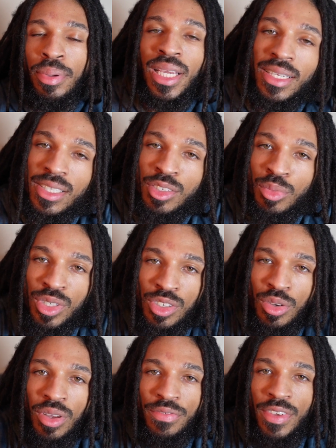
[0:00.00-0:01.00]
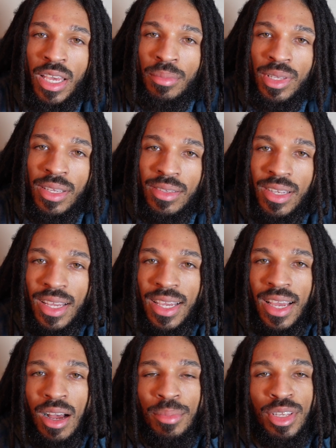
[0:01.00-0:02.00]
Peace. What's good, family?
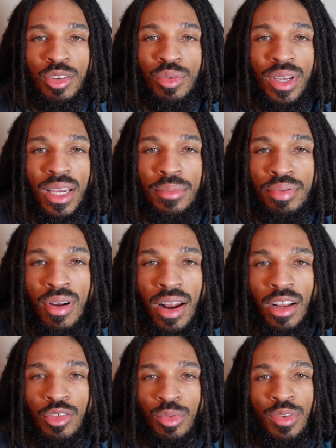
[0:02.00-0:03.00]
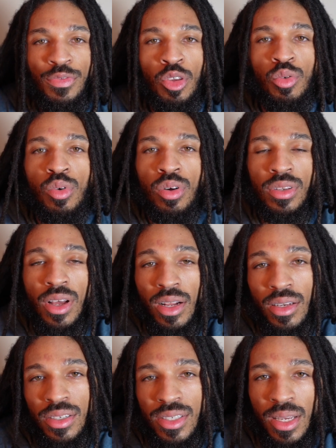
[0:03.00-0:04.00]
Today, I'll be doing a product review on
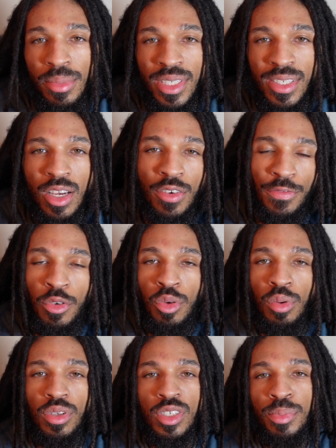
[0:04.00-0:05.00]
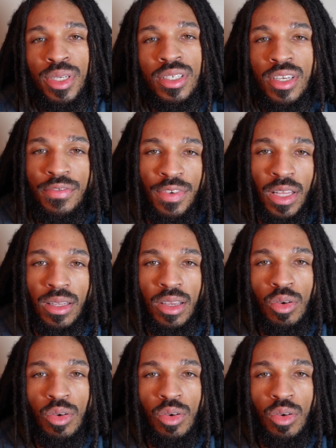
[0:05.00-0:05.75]
Dr. Sebi Cell Food, specifically